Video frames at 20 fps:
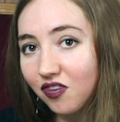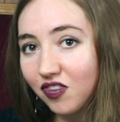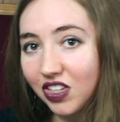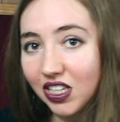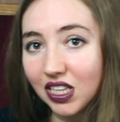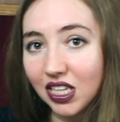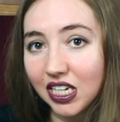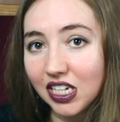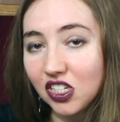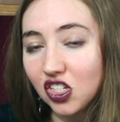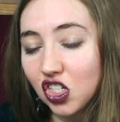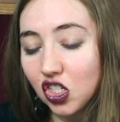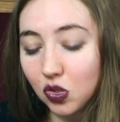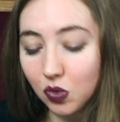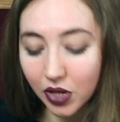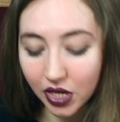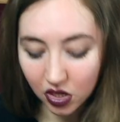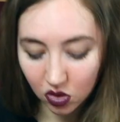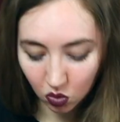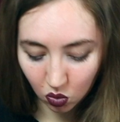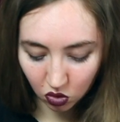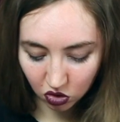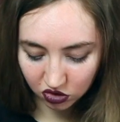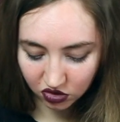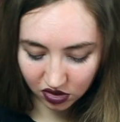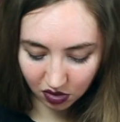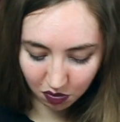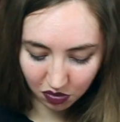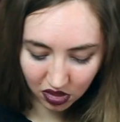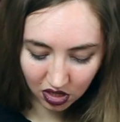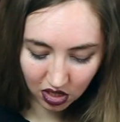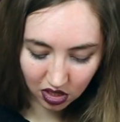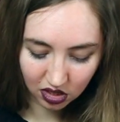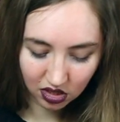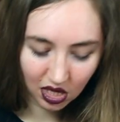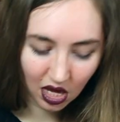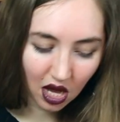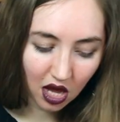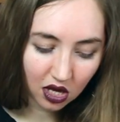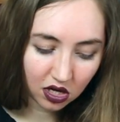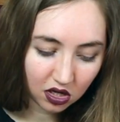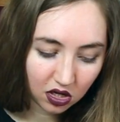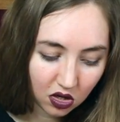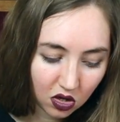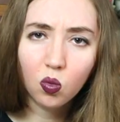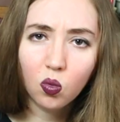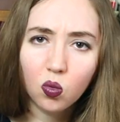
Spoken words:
feeling to it, or something that